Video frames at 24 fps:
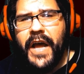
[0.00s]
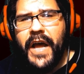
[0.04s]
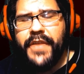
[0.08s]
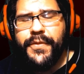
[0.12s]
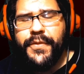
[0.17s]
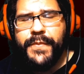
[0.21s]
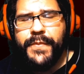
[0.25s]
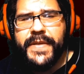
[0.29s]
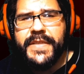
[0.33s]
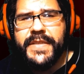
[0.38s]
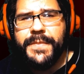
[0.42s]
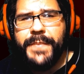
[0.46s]
The
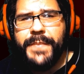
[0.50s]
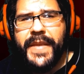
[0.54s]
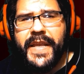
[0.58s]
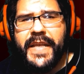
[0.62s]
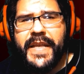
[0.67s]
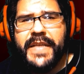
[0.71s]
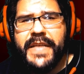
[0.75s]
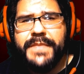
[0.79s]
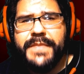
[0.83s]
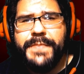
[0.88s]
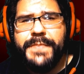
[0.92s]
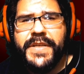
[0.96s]
reason
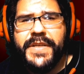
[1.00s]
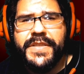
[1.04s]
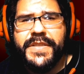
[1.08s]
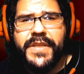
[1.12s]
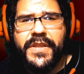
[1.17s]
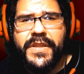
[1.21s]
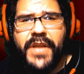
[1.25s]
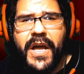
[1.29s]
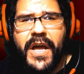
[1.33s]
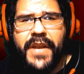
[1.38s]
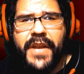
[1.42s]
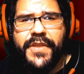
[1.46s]
being is because a
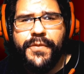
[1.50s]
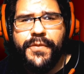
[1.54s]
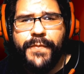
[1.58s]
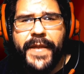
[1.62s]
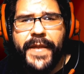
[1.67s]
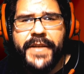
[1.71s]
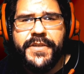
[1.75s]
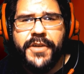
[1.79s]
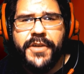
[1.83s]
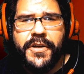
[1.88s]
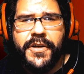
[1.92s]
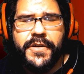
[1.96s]
lot of the
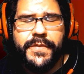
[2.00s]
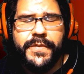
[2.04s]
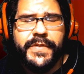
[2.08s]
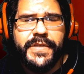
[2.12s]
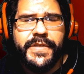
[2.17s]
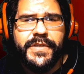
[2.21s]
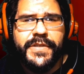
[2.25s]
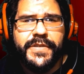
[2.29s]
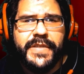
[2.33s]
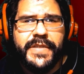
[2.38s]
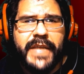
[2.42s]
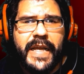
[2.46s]
raid
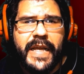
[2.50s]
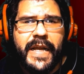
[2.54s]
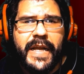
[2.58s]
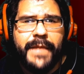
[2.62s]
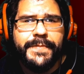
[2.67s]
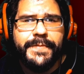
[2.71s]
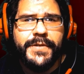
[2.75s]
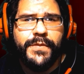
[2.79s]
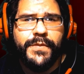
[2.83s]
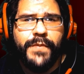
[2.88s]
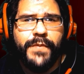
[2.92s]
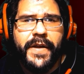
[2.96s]
tournaments are set
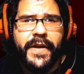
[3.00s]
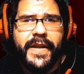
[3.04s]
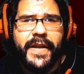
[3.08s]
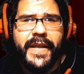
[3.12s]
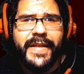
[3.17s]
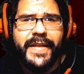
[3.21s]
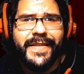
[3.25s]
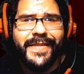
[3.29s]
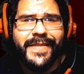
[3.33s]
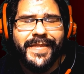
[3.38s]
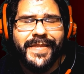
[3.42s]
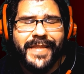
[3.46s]
up to where
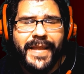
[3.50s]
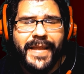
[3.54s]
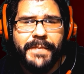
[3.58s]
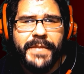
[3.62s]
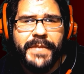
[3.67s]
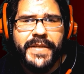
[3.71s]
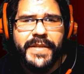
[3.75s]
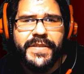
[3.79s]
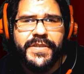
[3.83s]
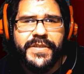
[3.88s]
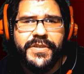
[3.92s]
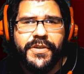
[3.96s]
it
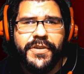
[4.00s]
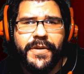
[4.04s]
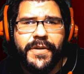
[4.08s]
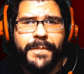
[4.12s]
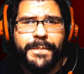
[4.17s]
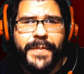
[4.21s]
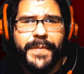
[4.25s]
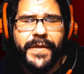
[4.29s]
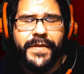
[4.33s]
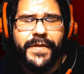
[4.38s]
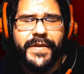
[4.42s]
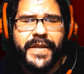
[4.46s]
limits your
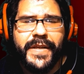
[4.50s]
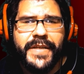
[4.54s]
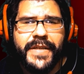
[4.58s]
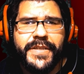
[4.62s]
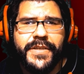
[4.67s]
ability